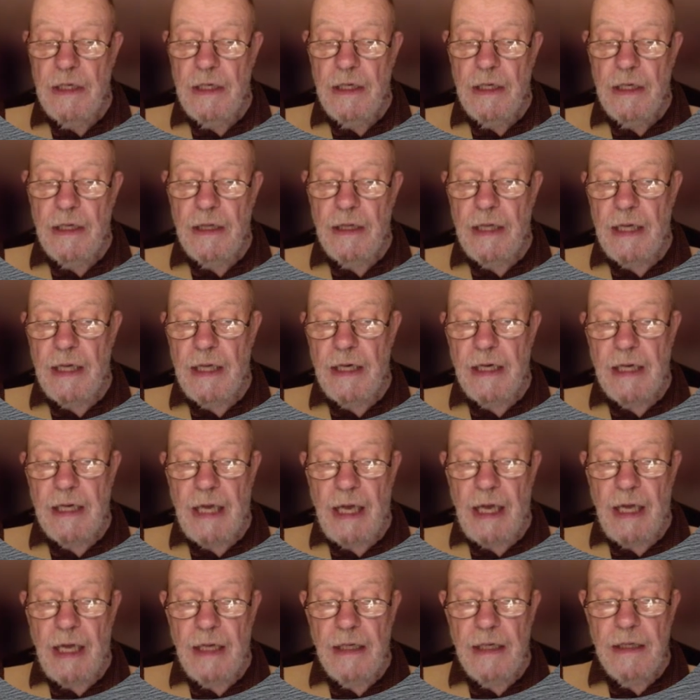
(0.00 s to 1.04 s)
And then
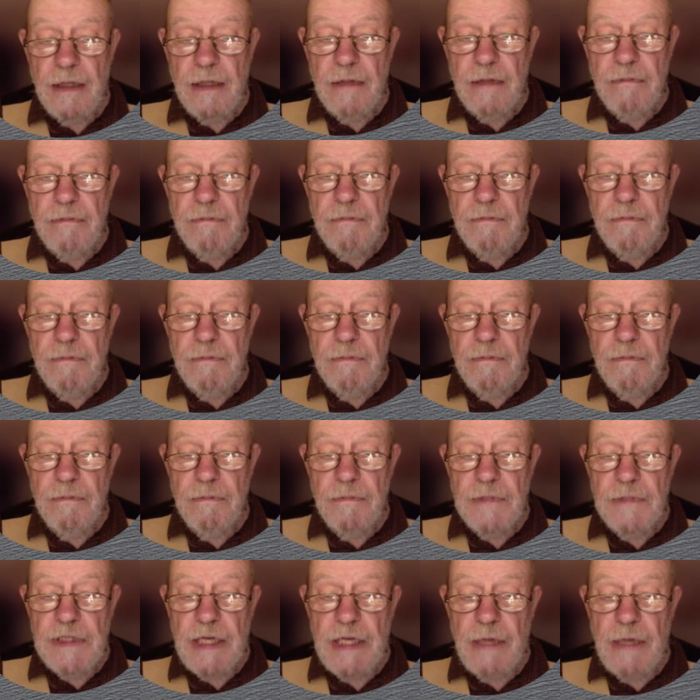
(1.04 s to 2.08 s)
again,
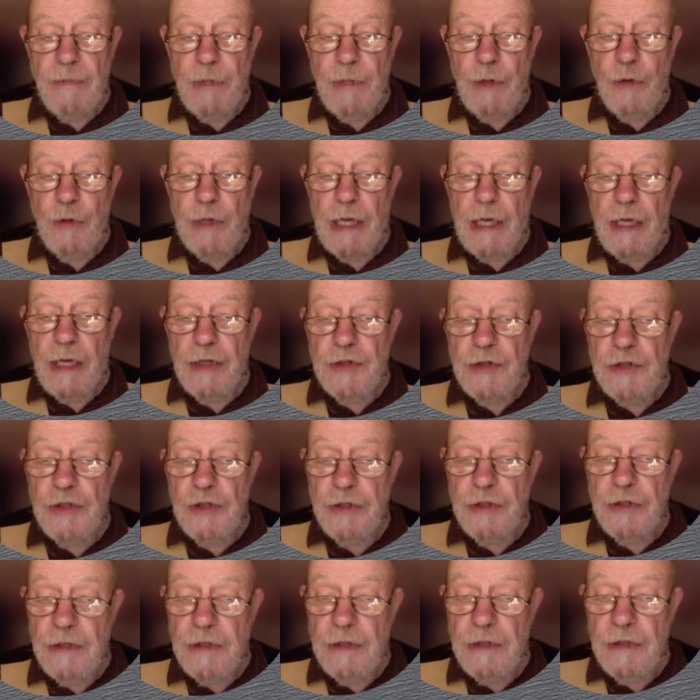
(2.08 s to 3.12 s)
same
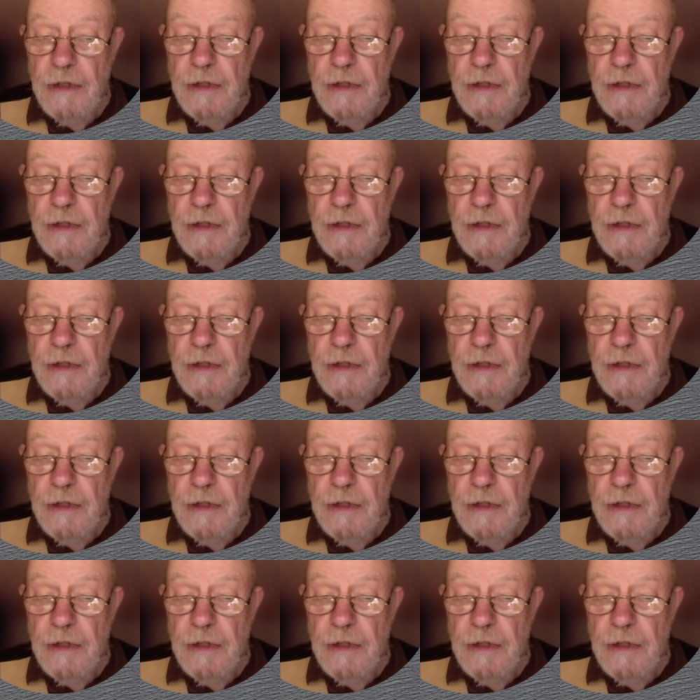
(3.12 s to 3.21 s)
location,